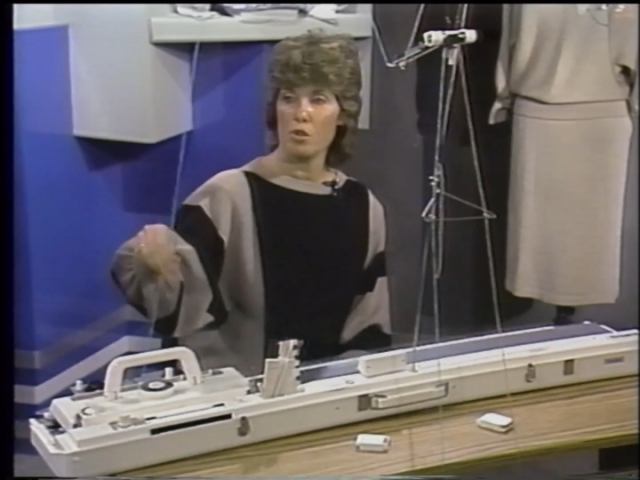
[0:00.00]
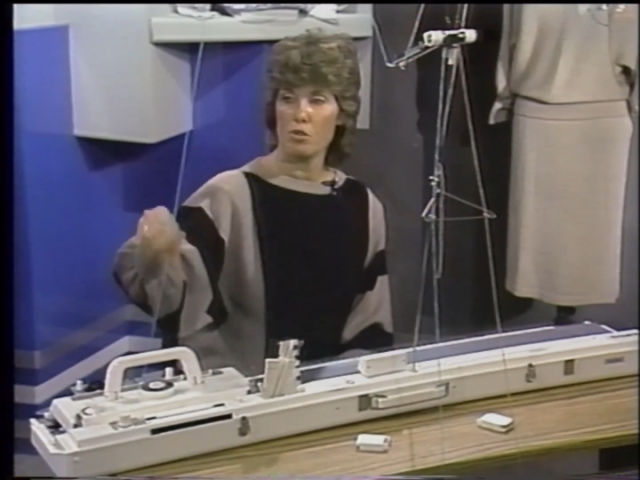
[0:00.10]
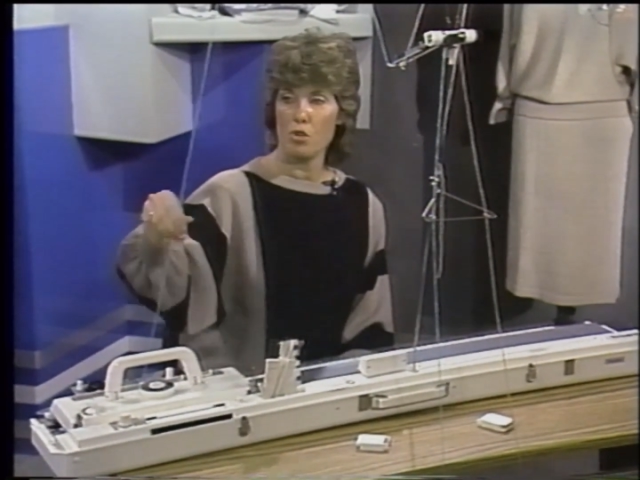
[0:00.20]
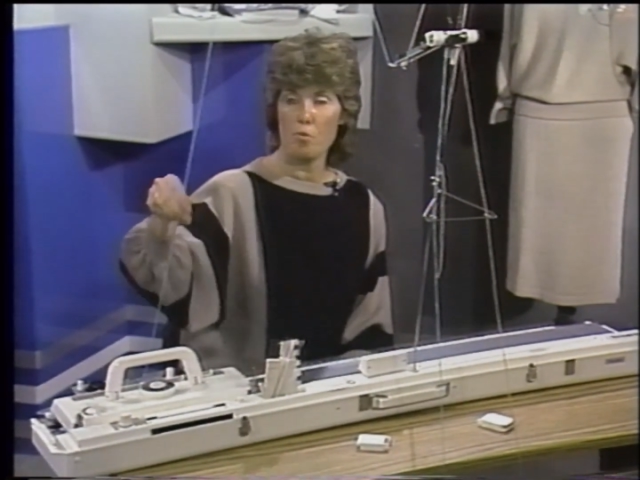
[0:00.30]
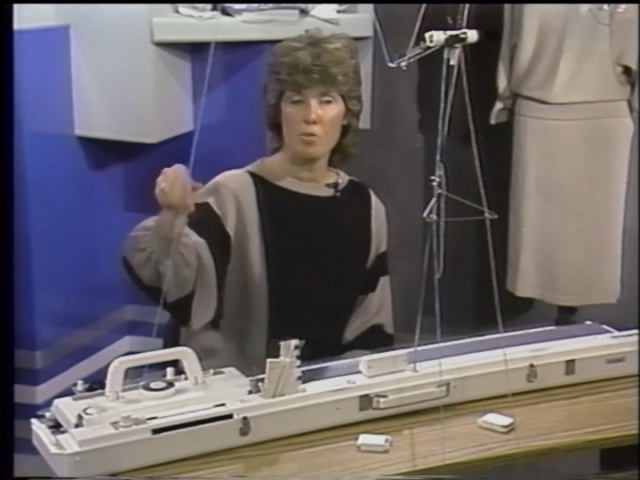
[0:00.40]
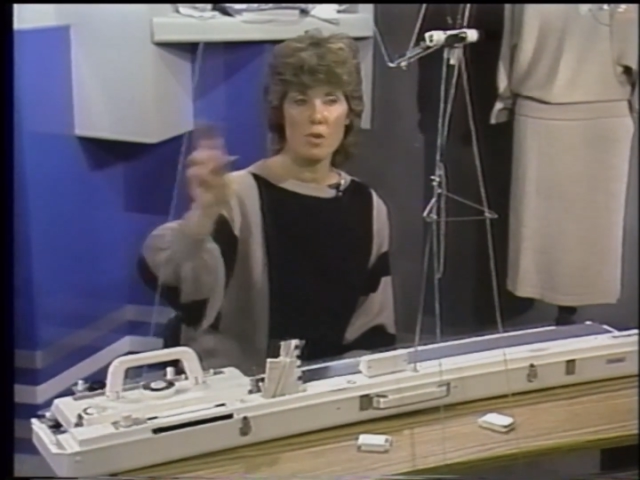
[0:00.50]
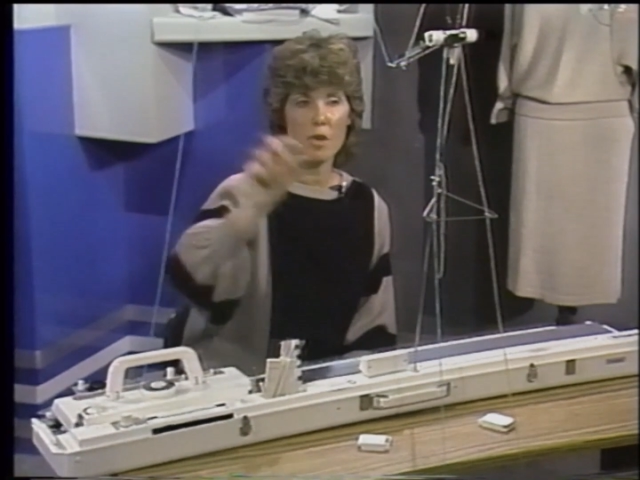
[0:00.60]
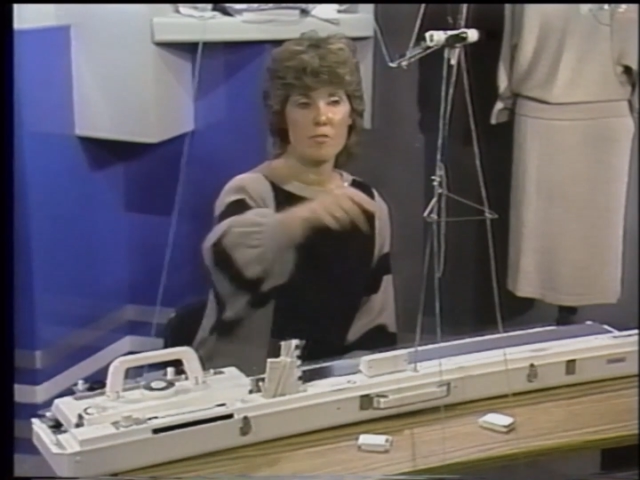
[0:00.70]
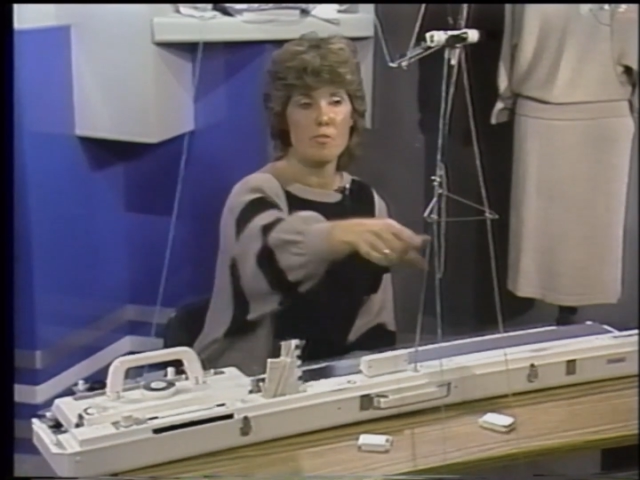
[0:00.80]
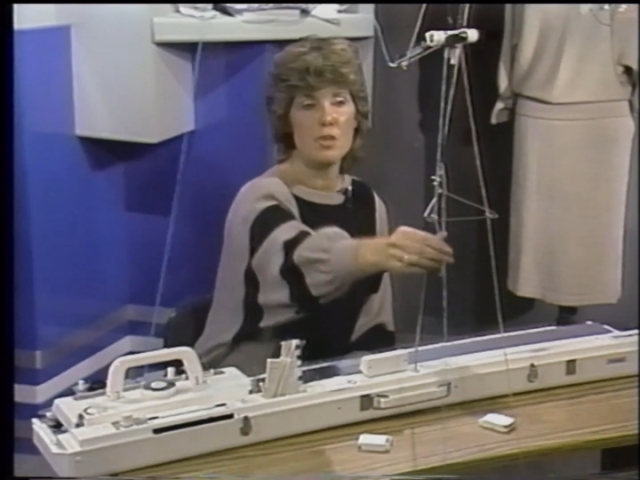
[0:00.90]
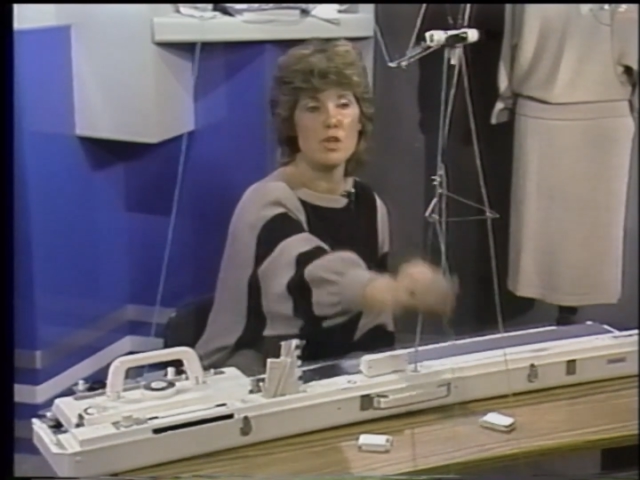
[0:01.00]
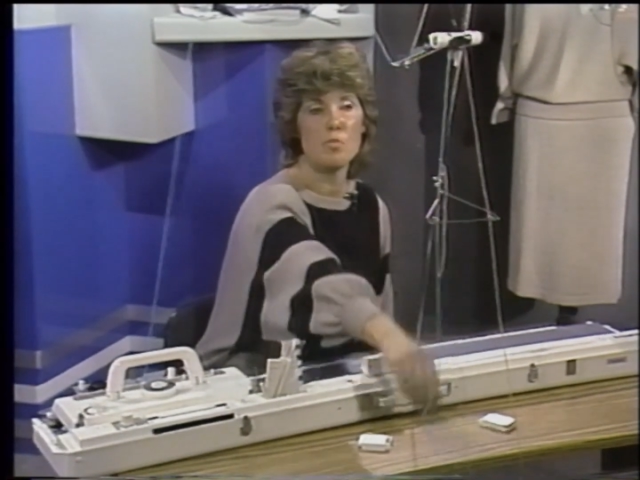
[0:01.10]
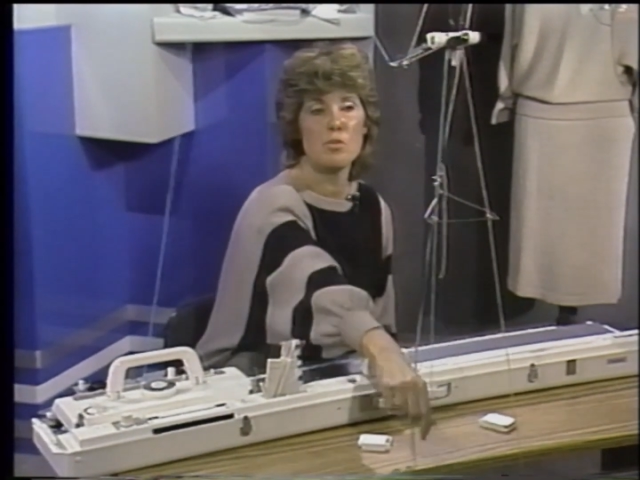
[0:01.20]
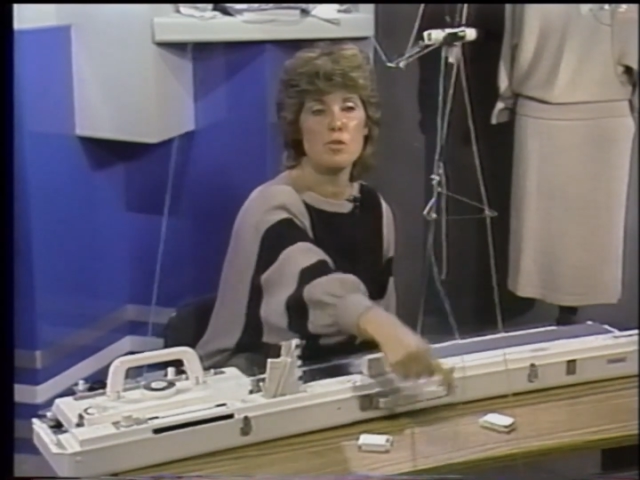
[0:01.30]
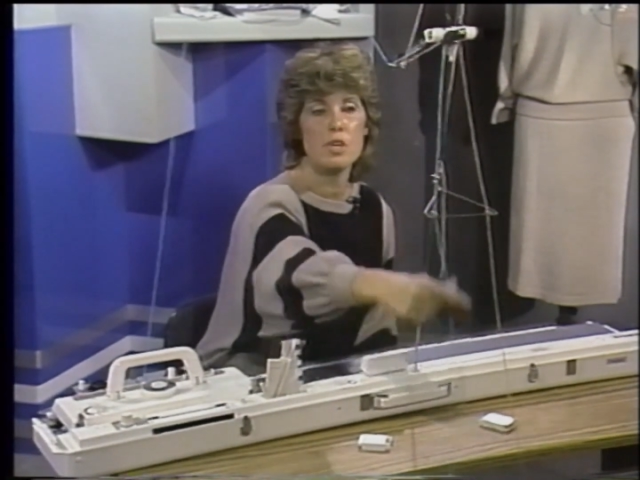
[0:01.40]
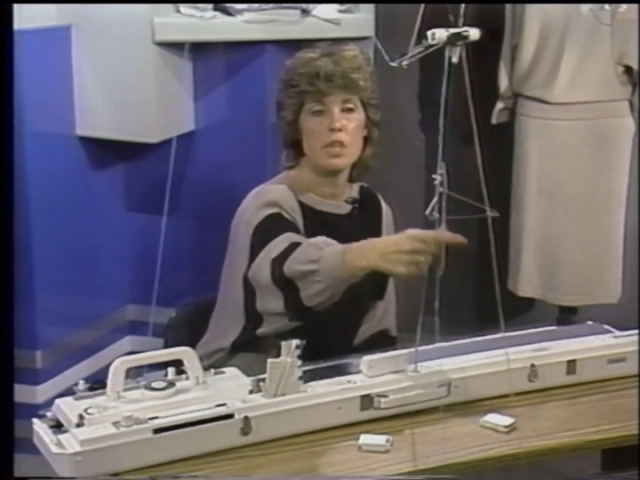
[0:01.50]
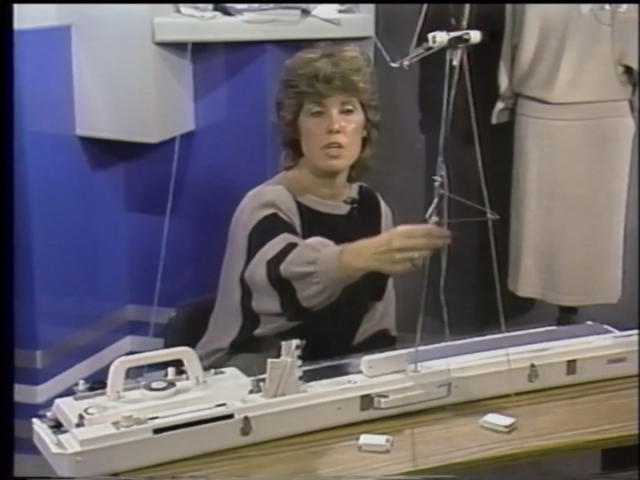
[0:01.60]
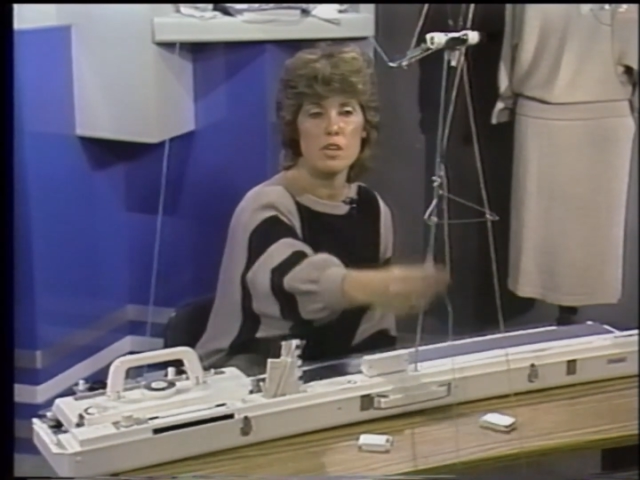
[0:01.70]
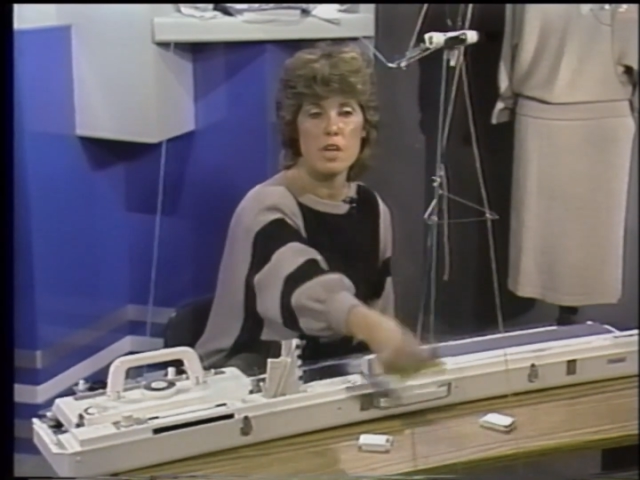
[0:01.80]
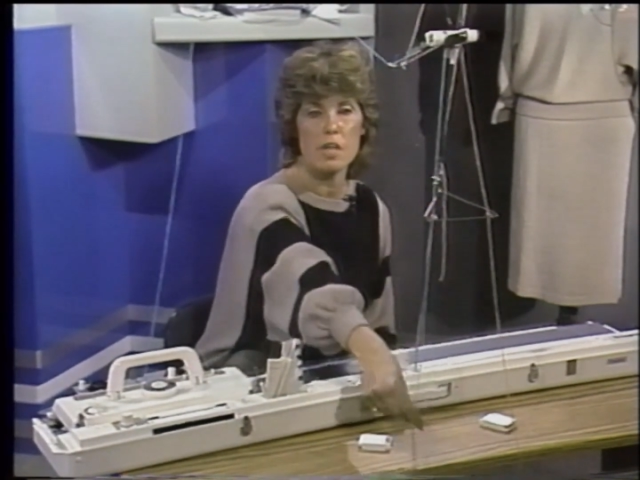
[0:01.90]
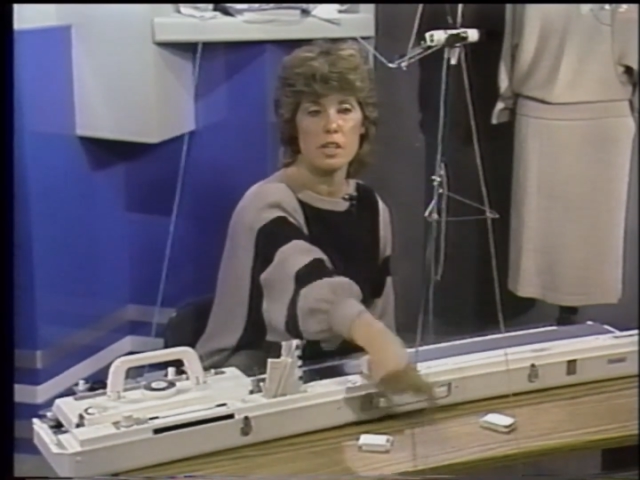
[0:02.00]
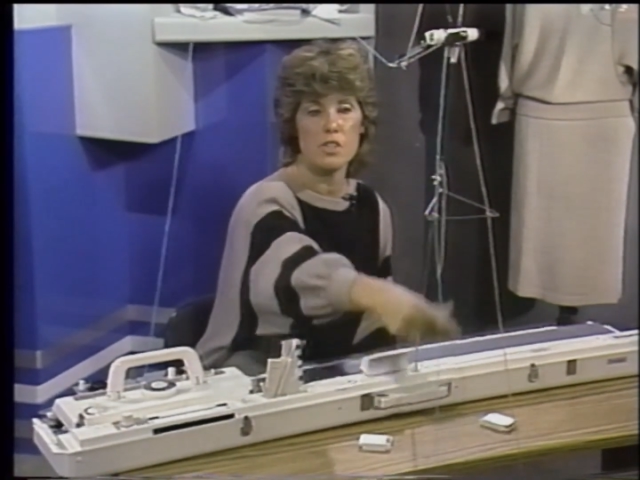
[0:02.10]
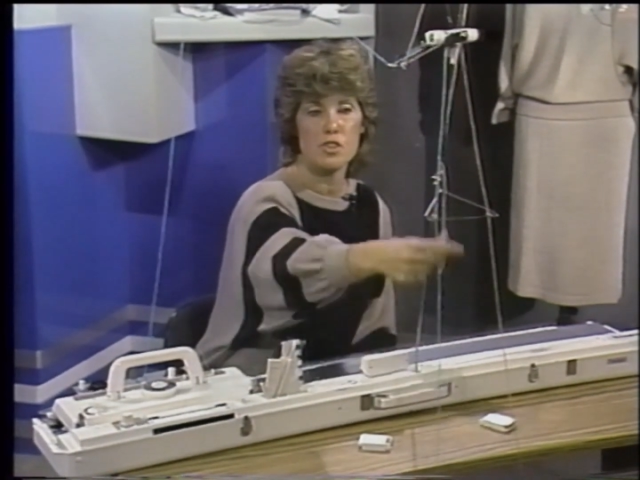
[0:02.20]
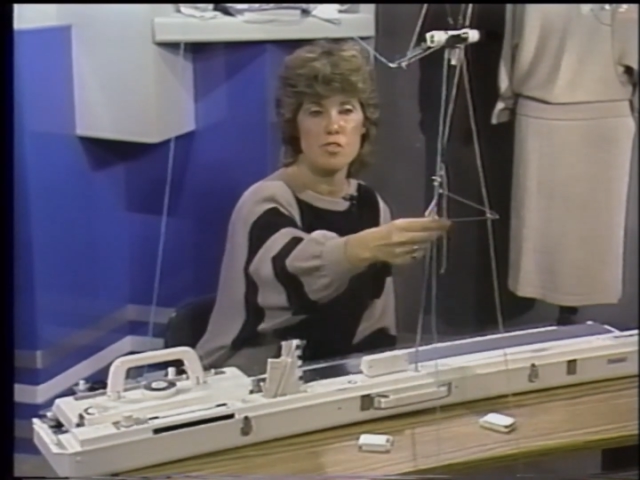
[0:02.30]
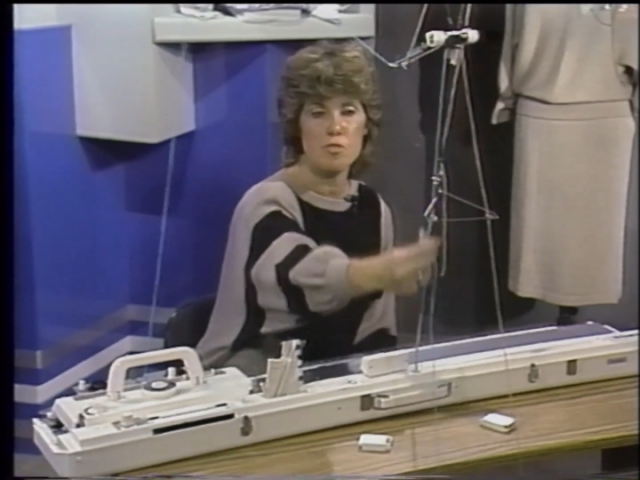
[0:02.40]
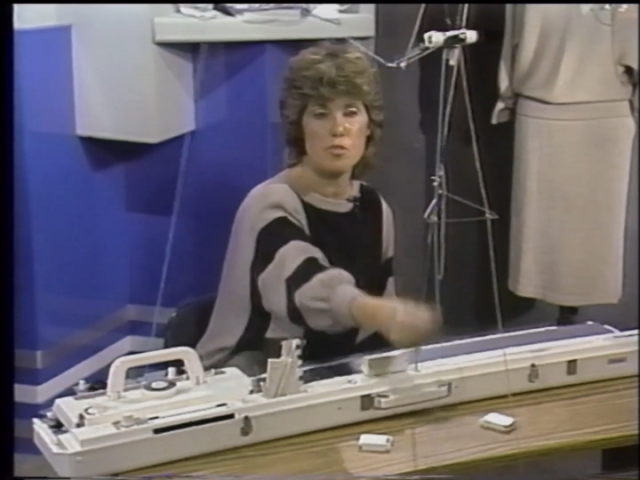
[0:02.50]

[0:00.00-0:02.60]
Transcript: don't pull up from here, pull here and let your